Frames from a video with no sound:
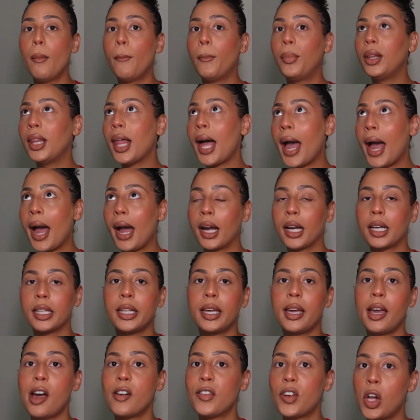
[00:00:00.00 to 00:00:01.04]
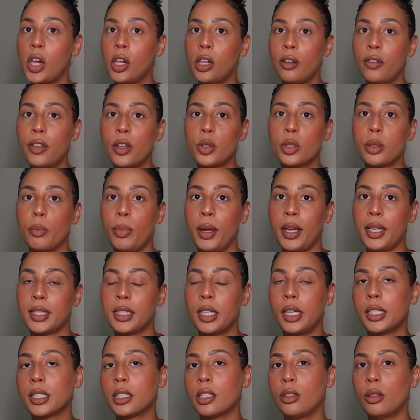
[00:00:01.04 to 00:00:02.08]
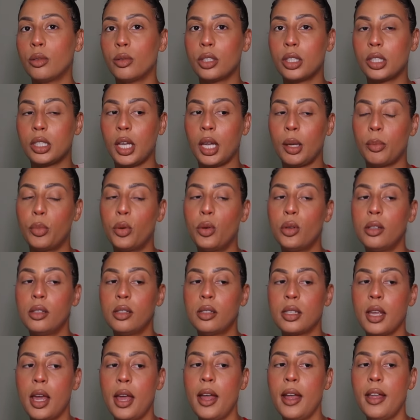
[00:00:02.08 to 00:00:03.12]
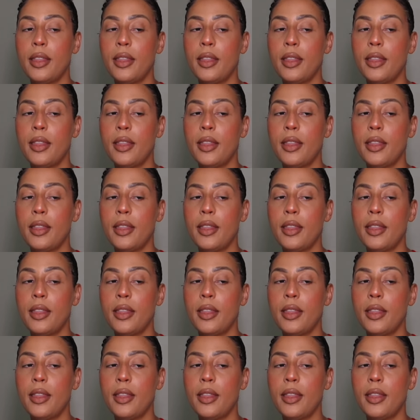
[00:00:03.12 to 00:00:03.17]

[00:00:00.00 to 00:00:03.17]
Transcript: black they have all of those basics and those staples